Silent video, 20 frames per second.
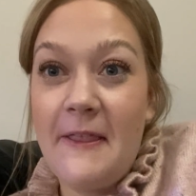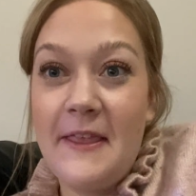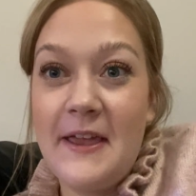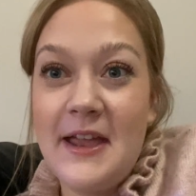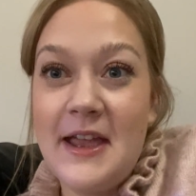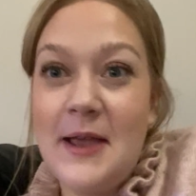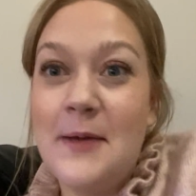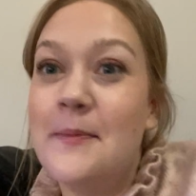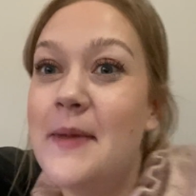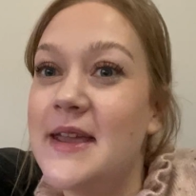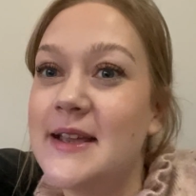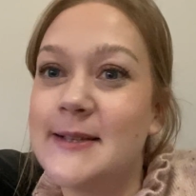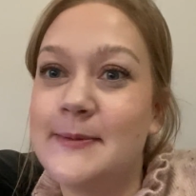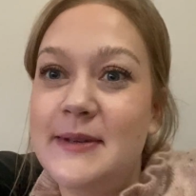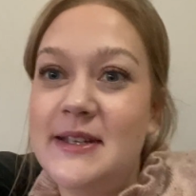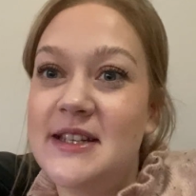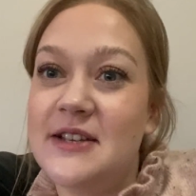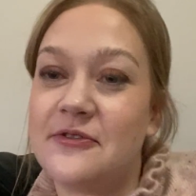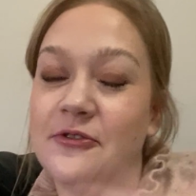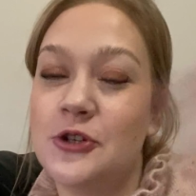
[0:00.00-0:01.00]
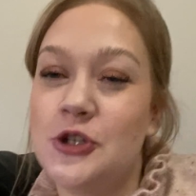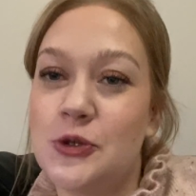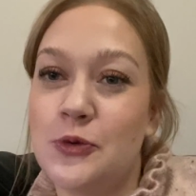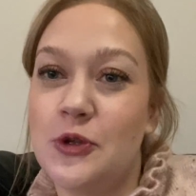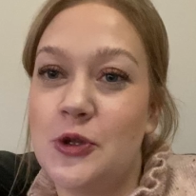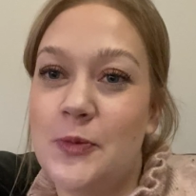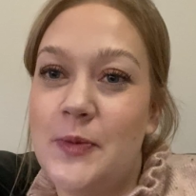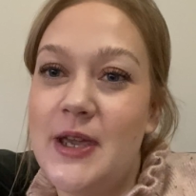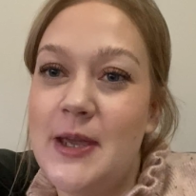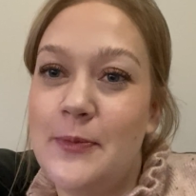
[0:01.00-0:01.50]
It makes me different to
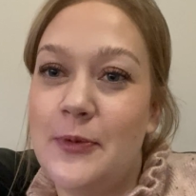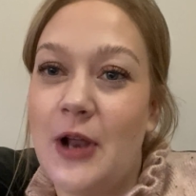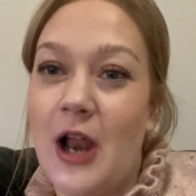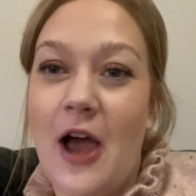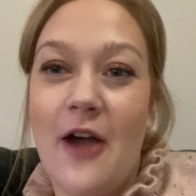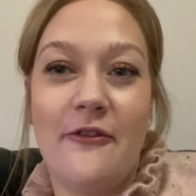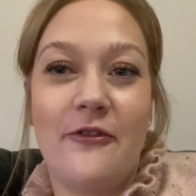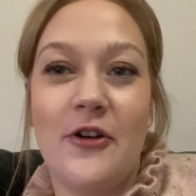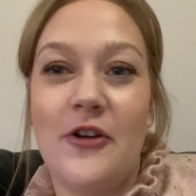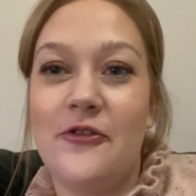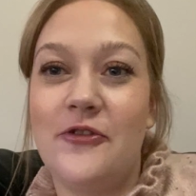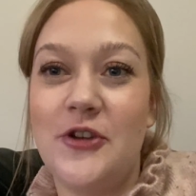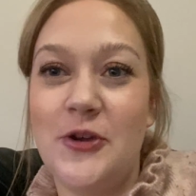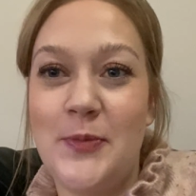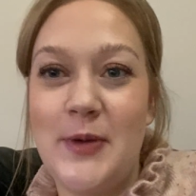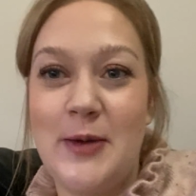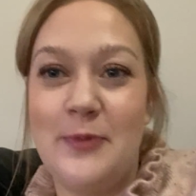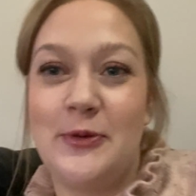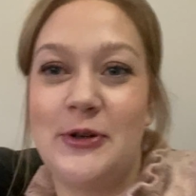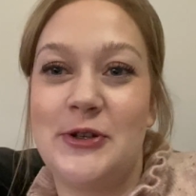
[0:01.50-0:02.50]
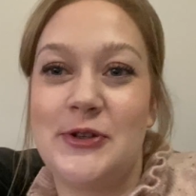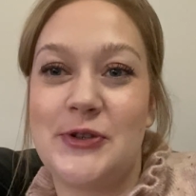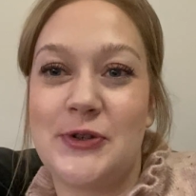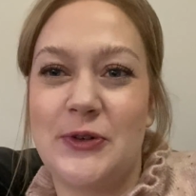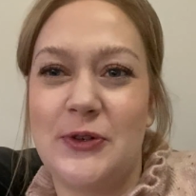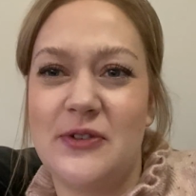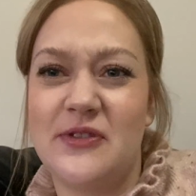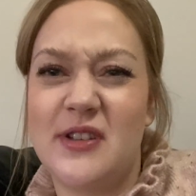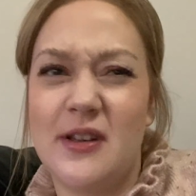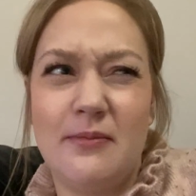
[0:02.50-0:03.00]
other people. A few people at
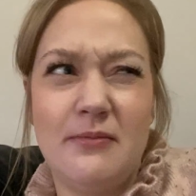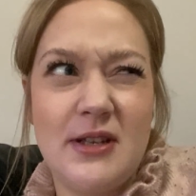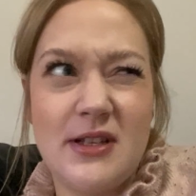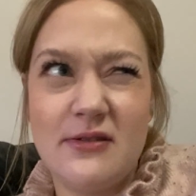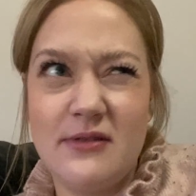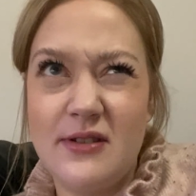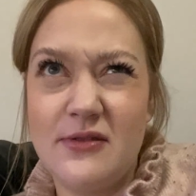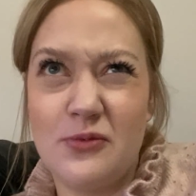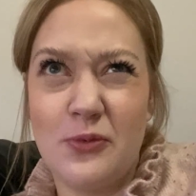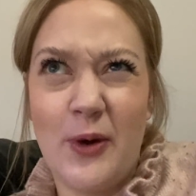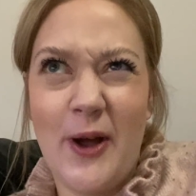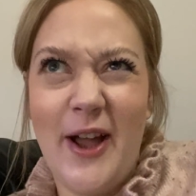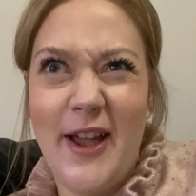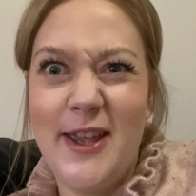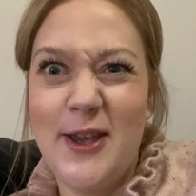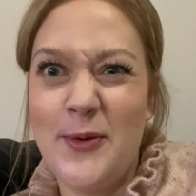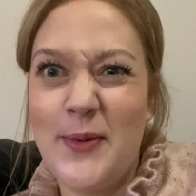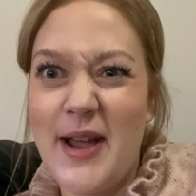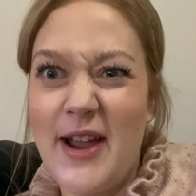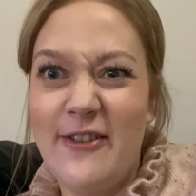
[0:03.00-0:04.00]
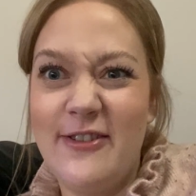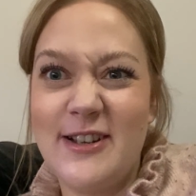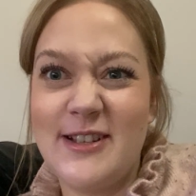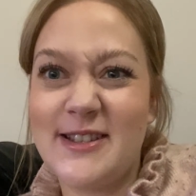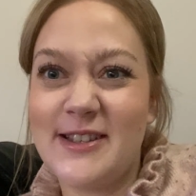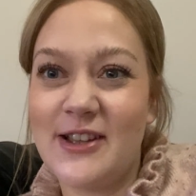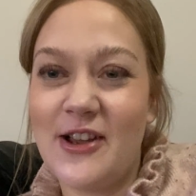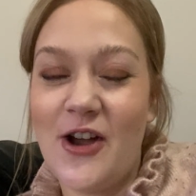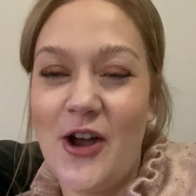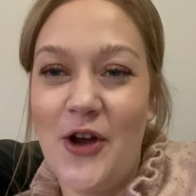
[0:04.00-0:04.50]
school have said, "Miss Riz, why are you wearing a
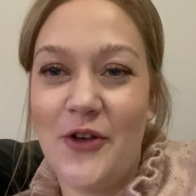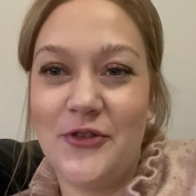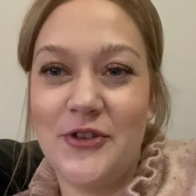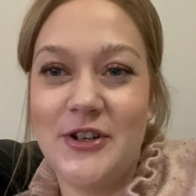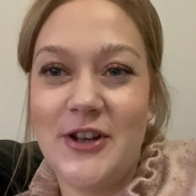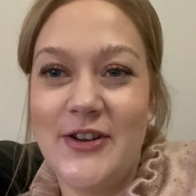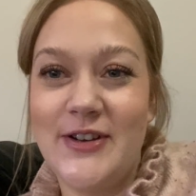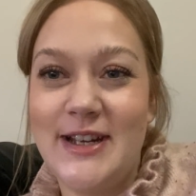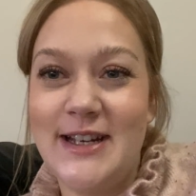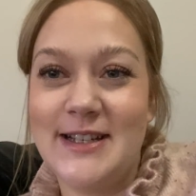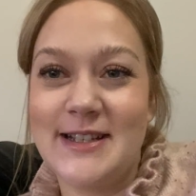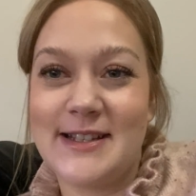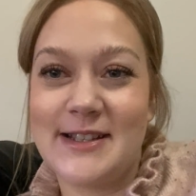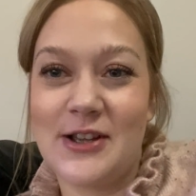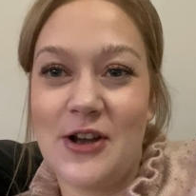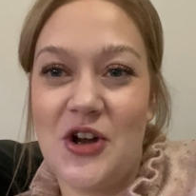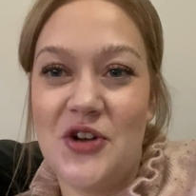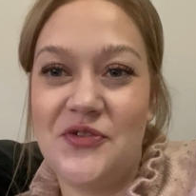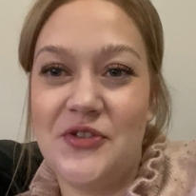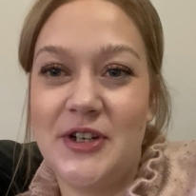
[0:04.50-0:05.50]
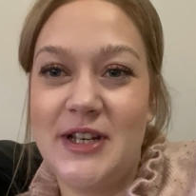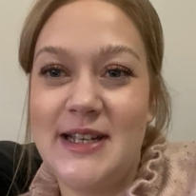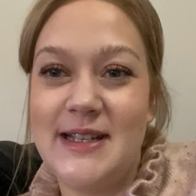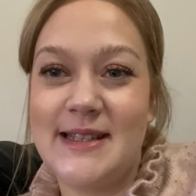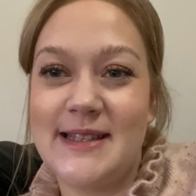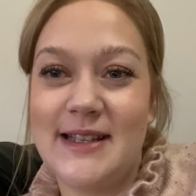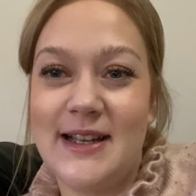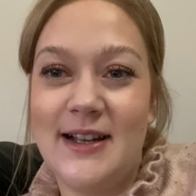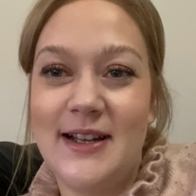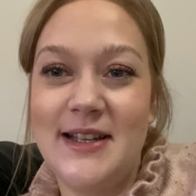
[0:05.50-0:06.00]
scarf? You don't need a scarf on
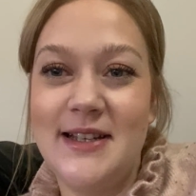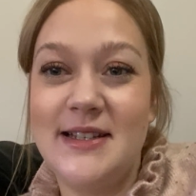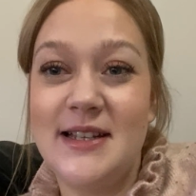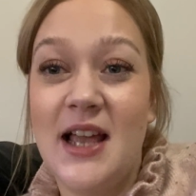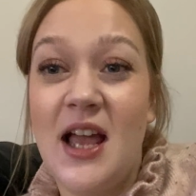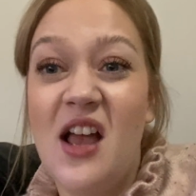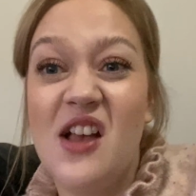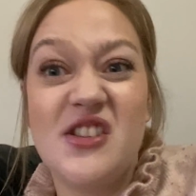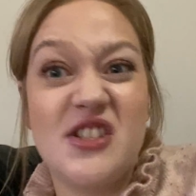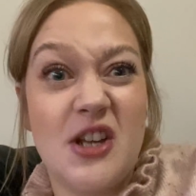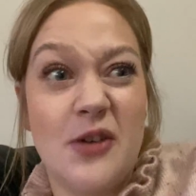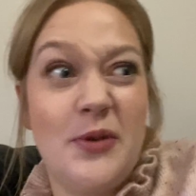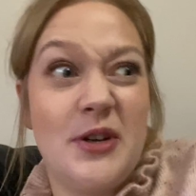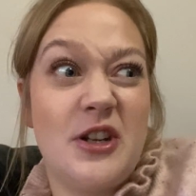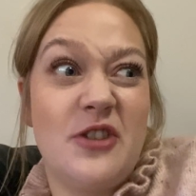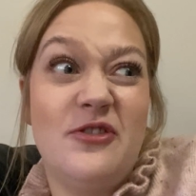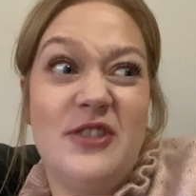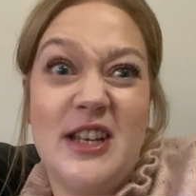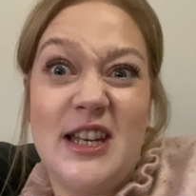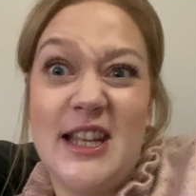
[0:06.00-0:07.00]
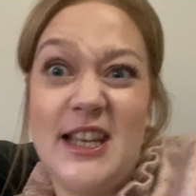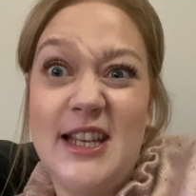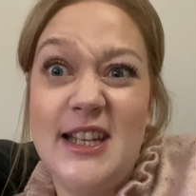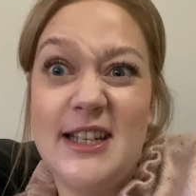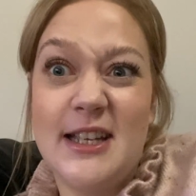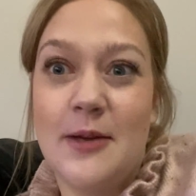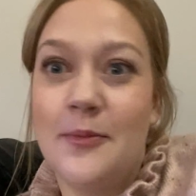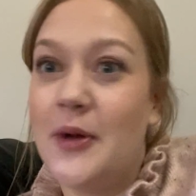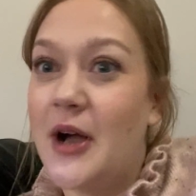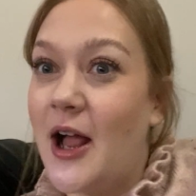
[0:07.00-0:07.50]
inside." So no, I don't
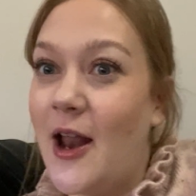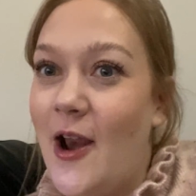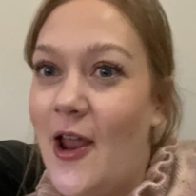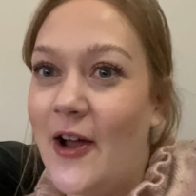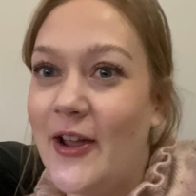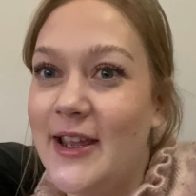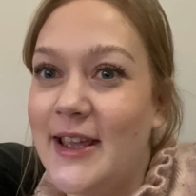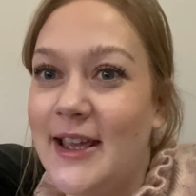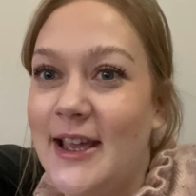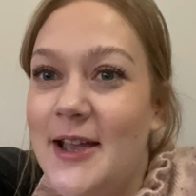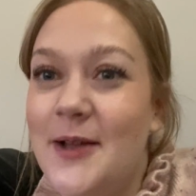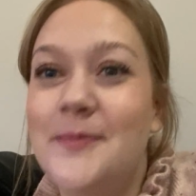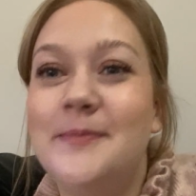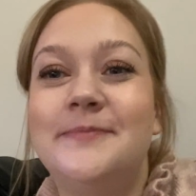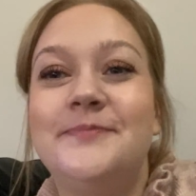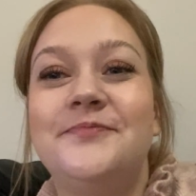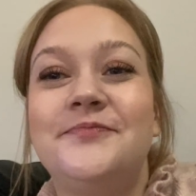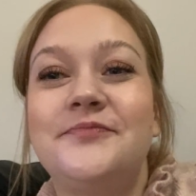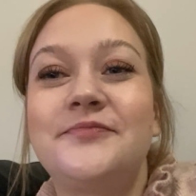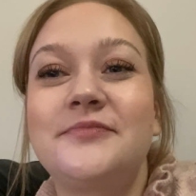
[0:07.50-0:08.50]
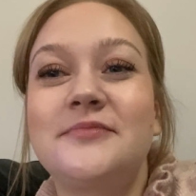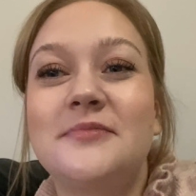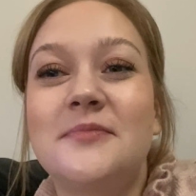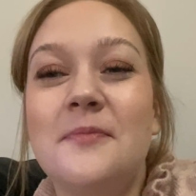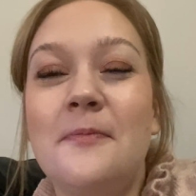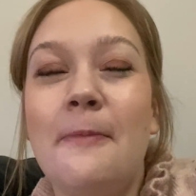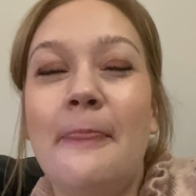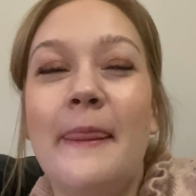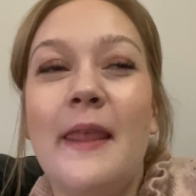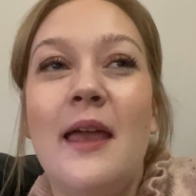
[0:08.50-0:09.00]
need it, but I like it.
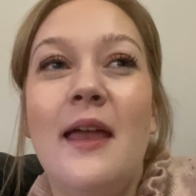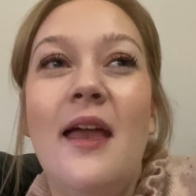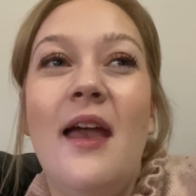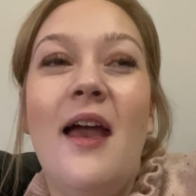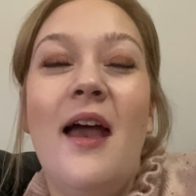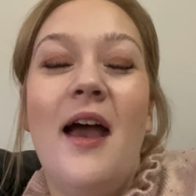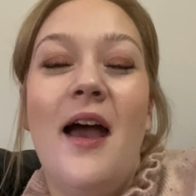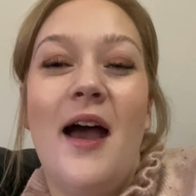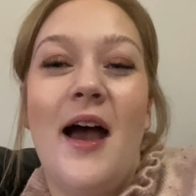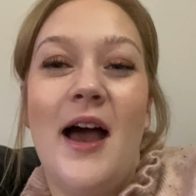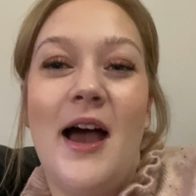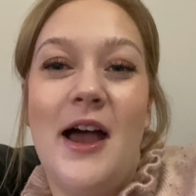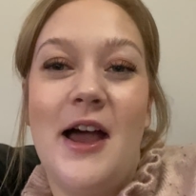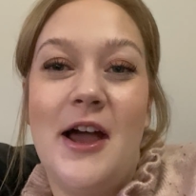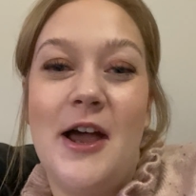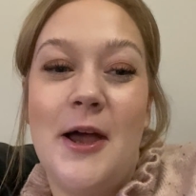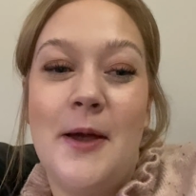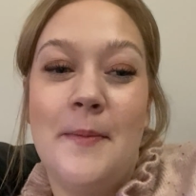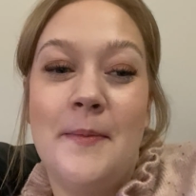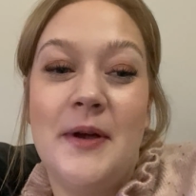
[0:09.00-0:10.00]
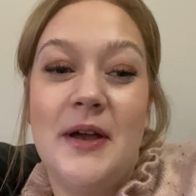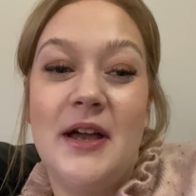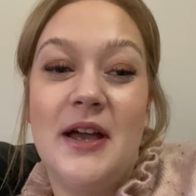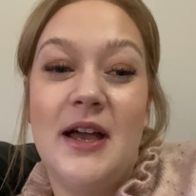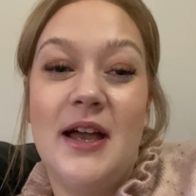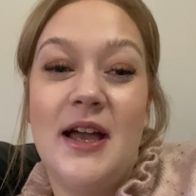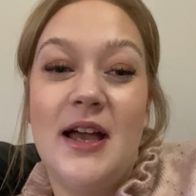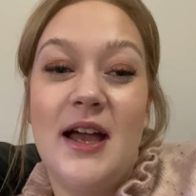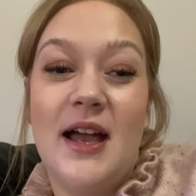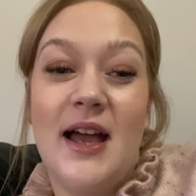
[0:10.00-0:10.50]

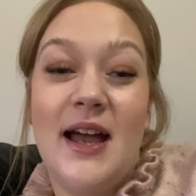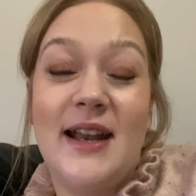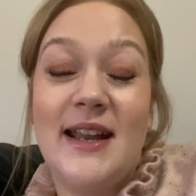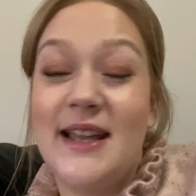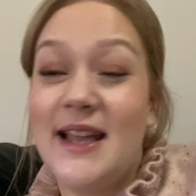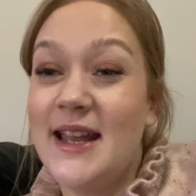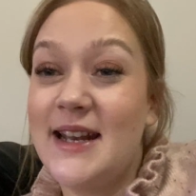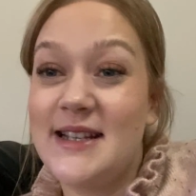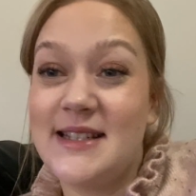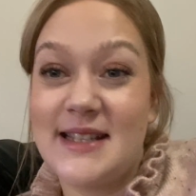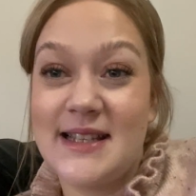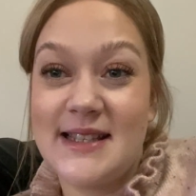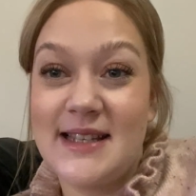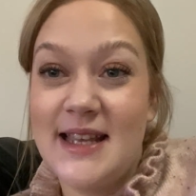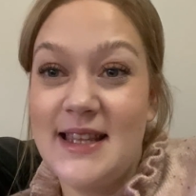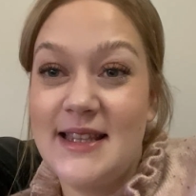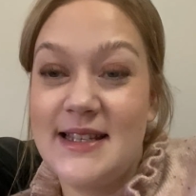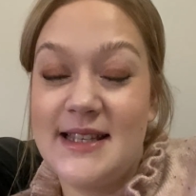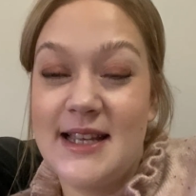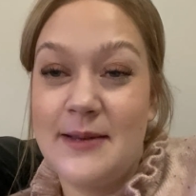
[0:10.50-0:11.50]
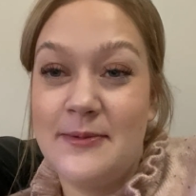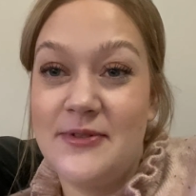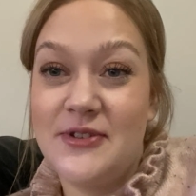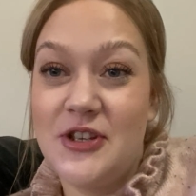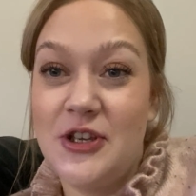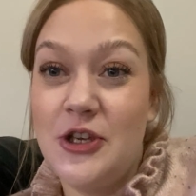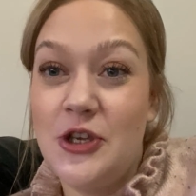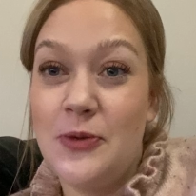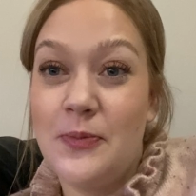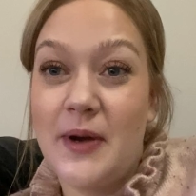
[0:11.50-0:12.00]
And again, as I say, the same as
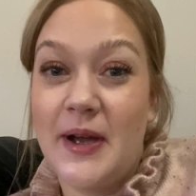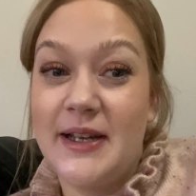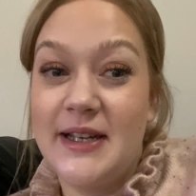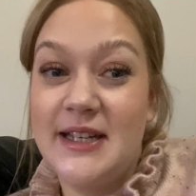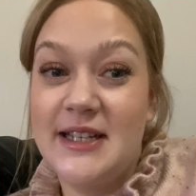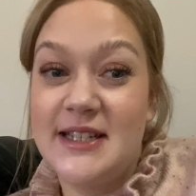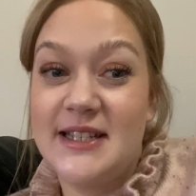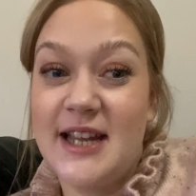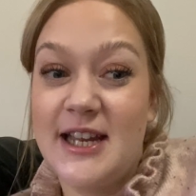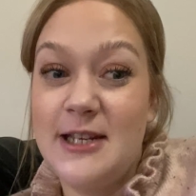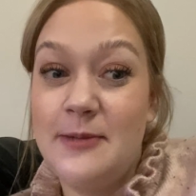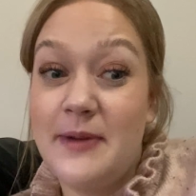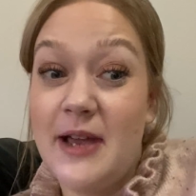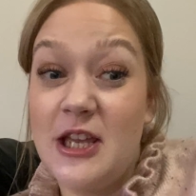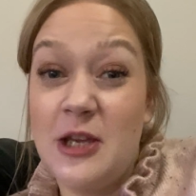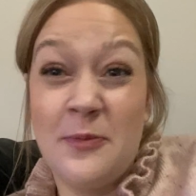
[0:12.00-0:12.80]
you might need a teddy bear.